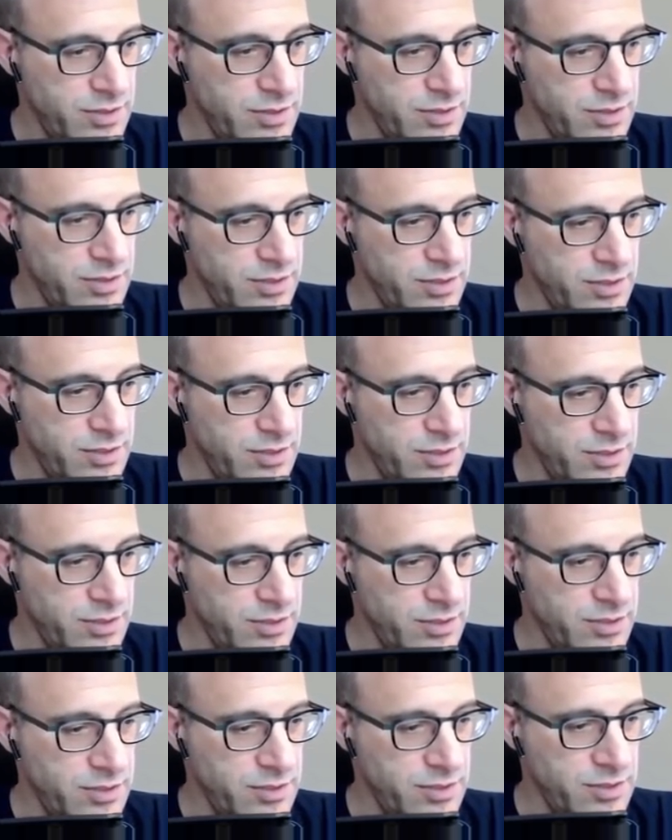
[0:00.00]

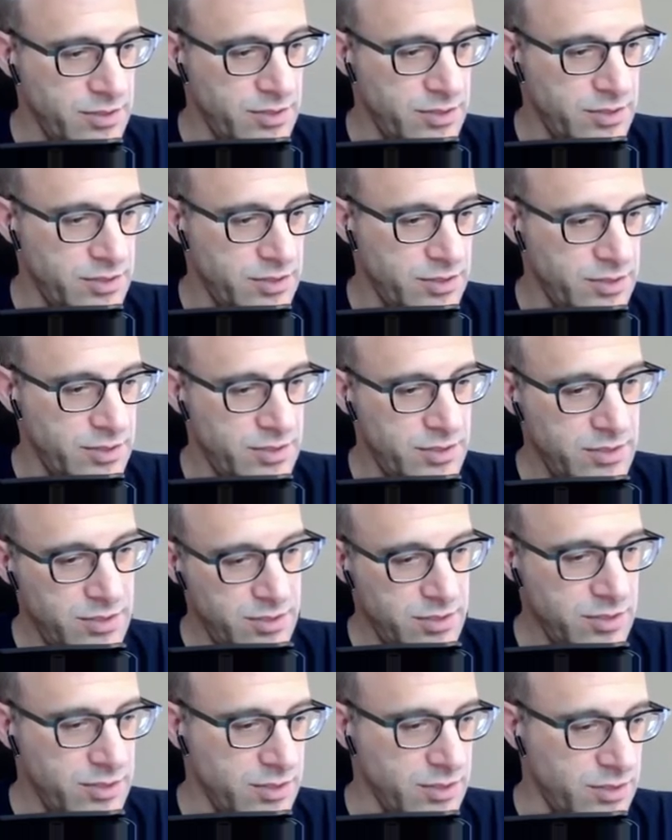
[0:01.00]
is,
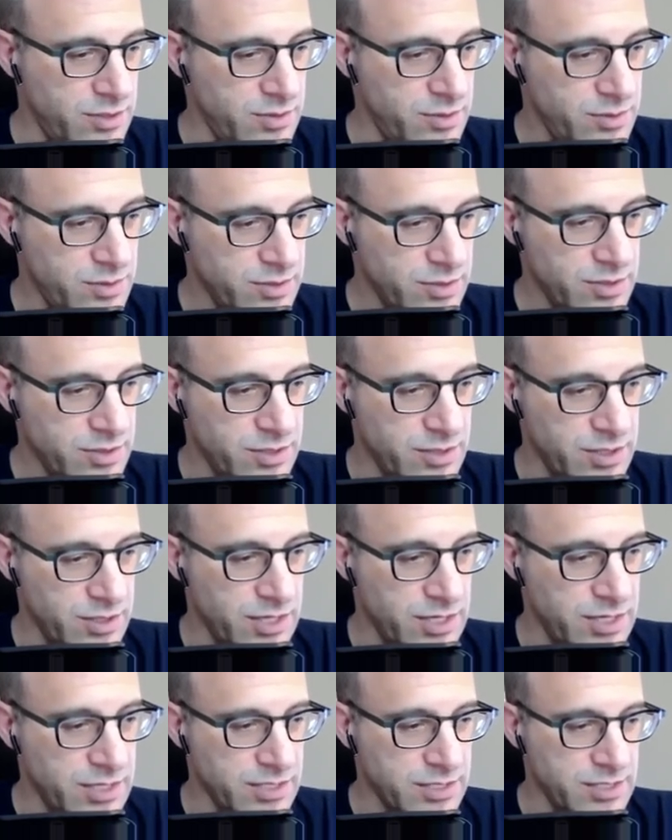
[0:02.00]
you know, going to
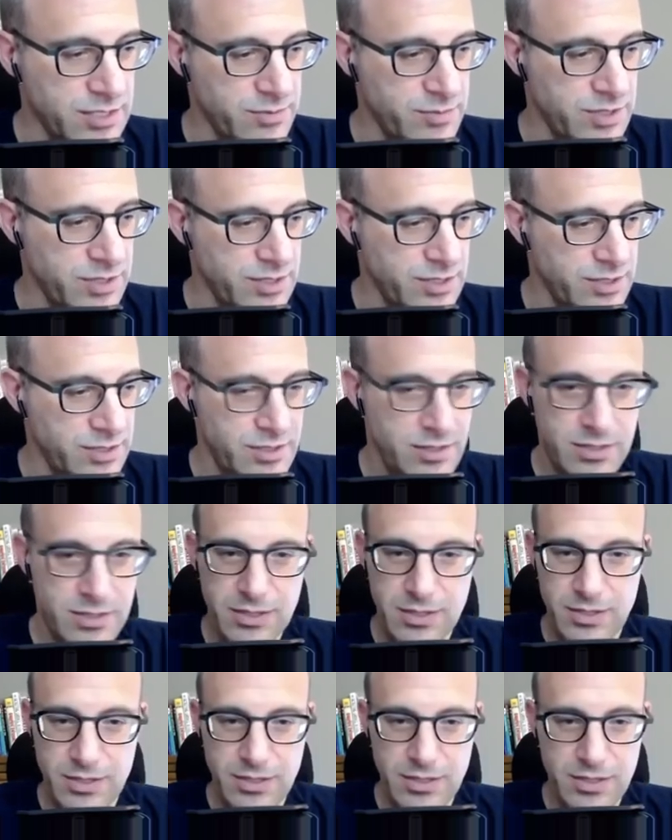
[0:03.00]
log something
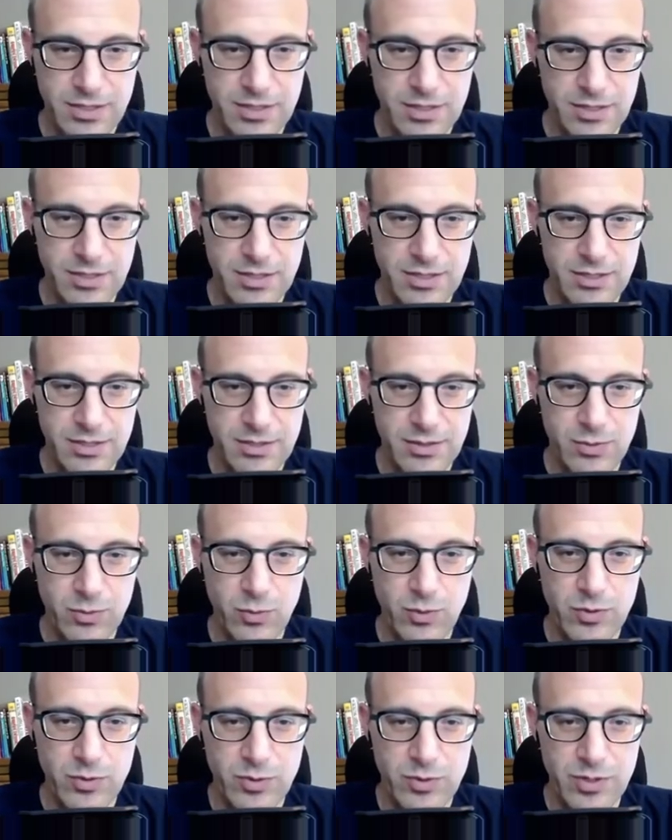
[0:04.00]
uh,
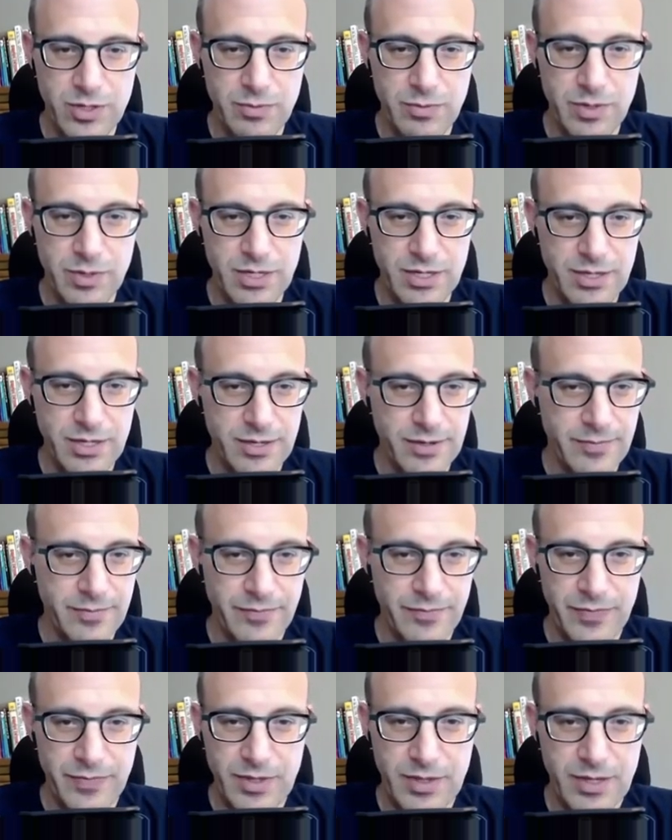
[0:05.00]
when we're debugging,
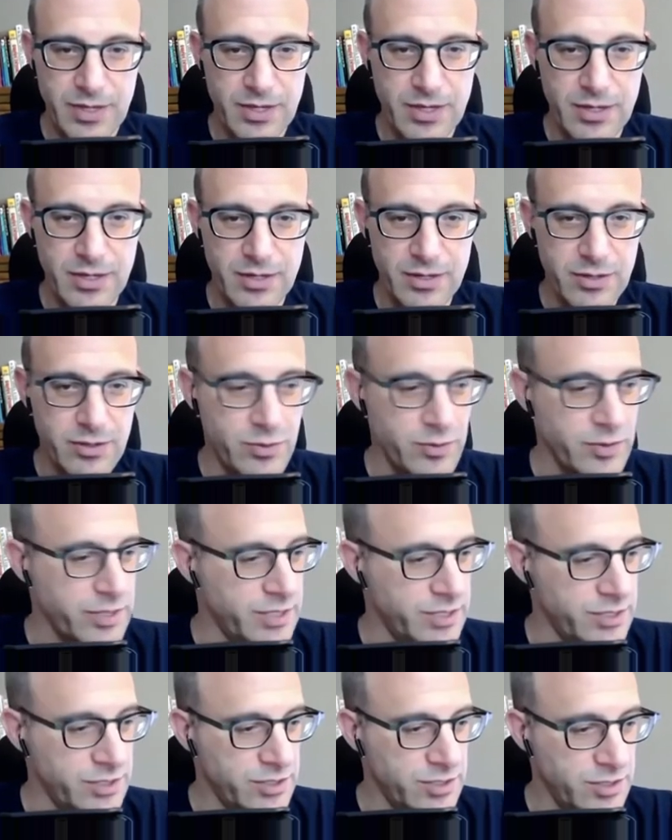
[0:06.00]
and
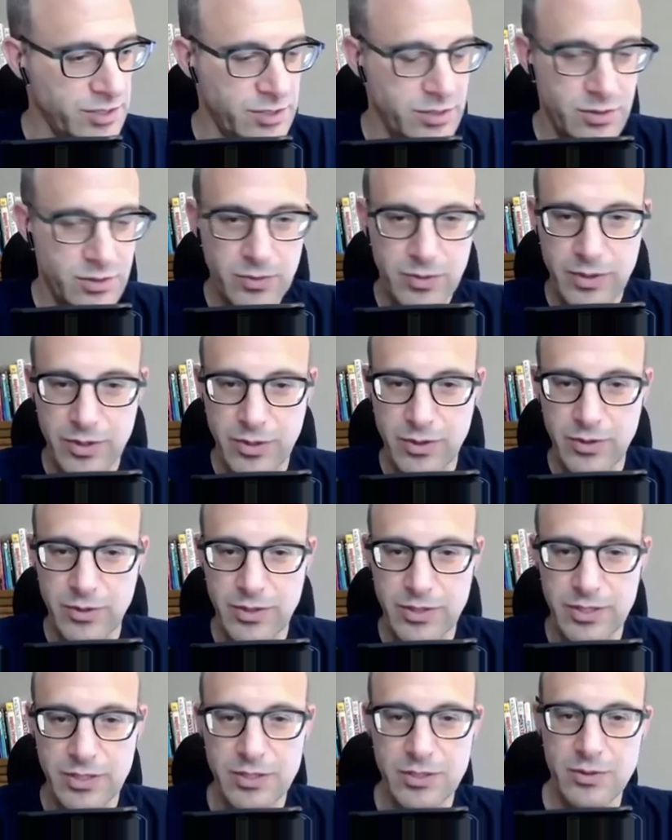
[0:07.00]
otherwise we are
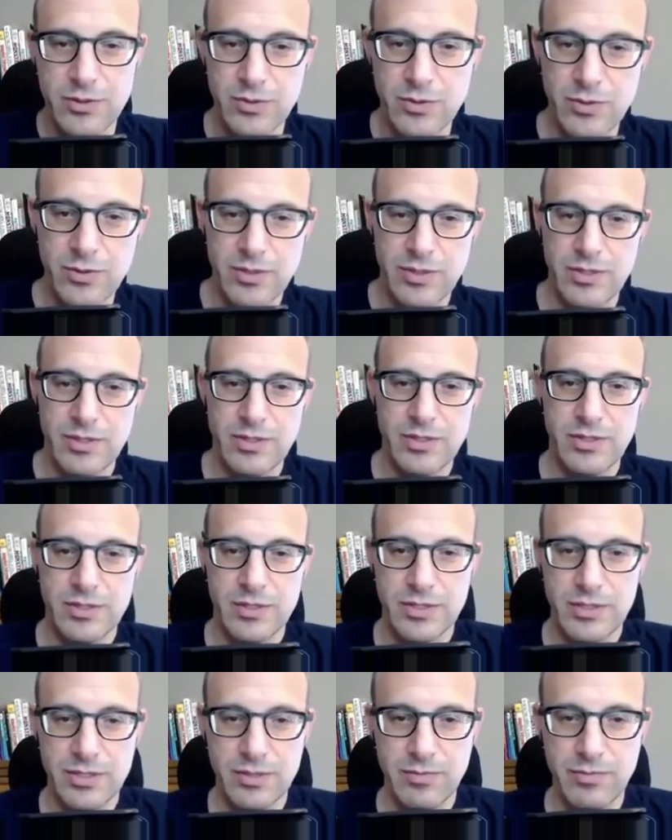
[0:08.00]
going to
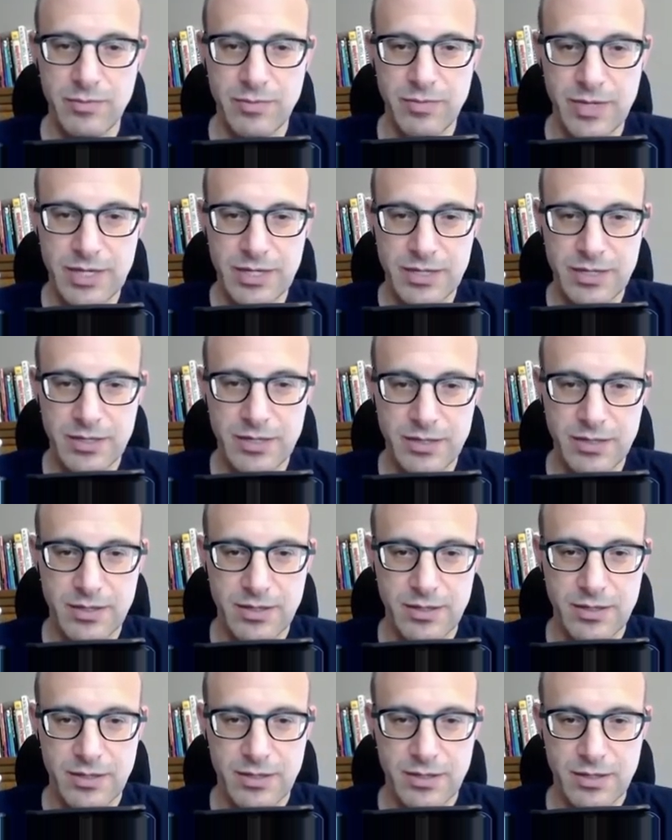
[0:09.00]
submit
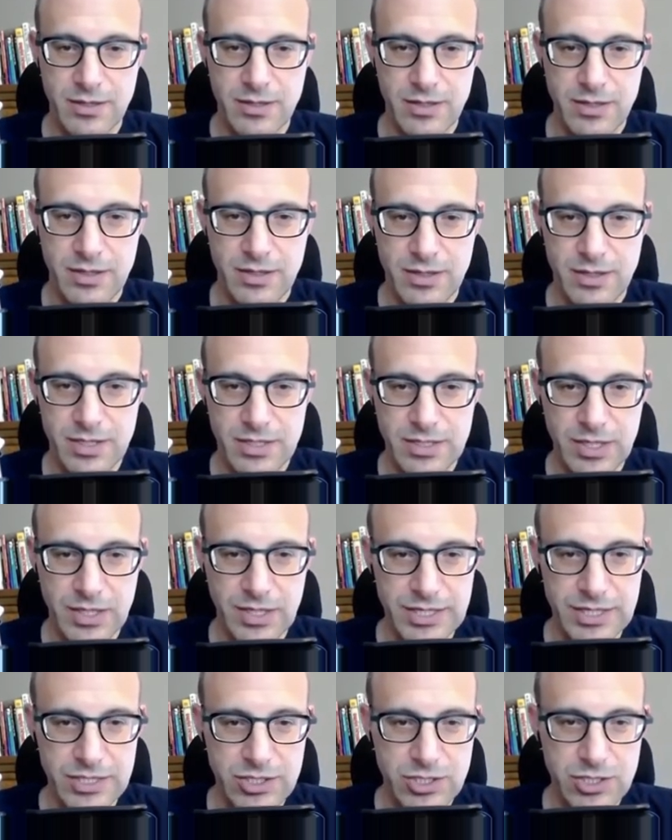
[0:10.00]
this
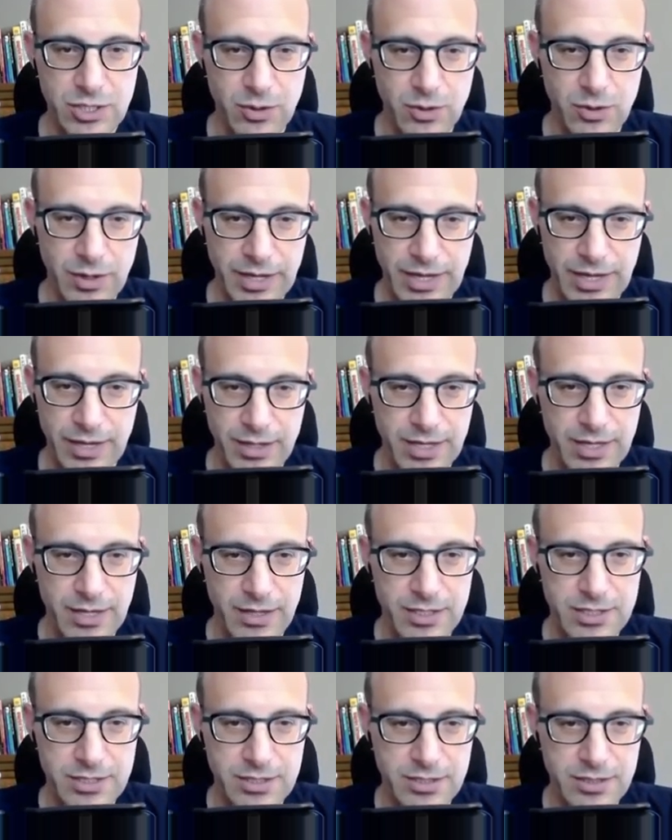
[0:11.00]
list. So, okay, yeah,
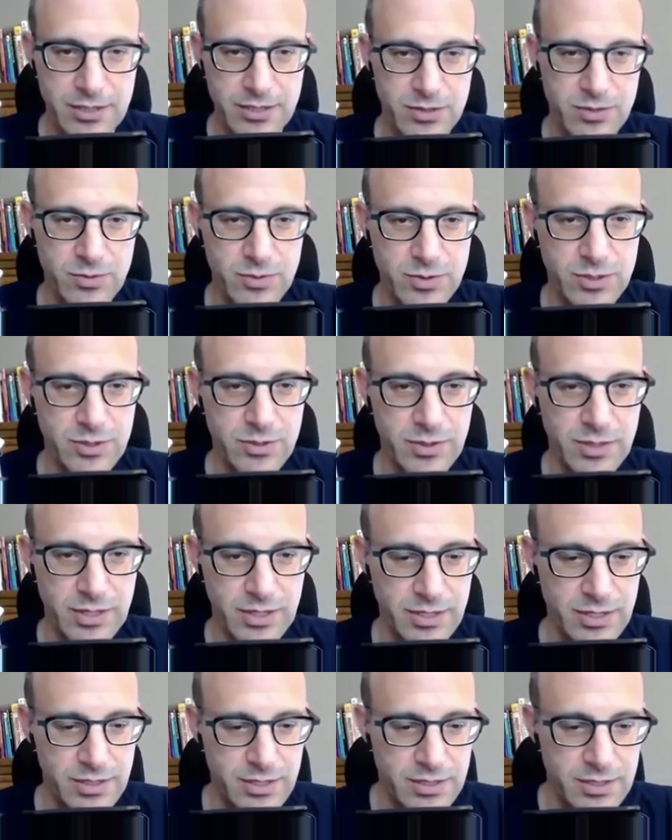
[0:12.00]
let's let's what's going
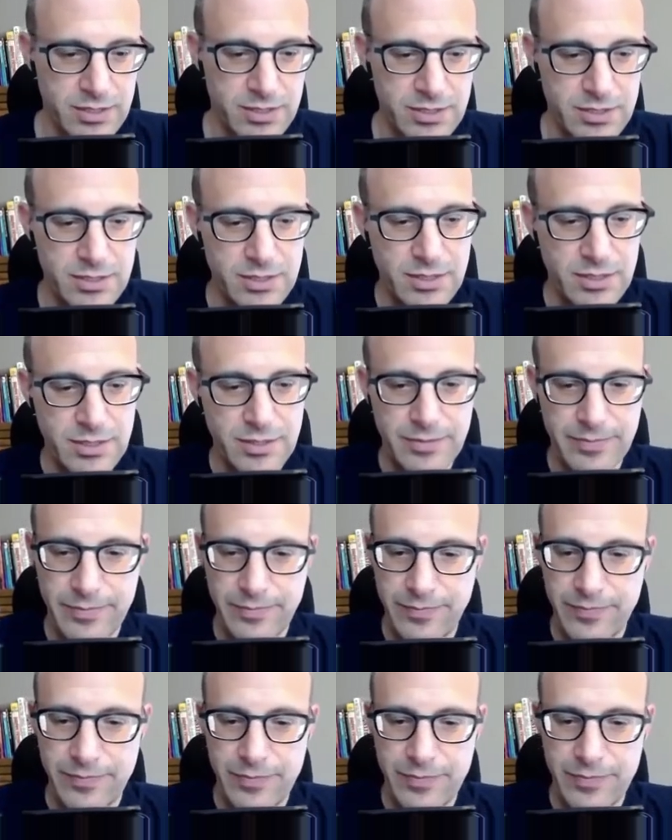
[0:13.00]
on. Let's um,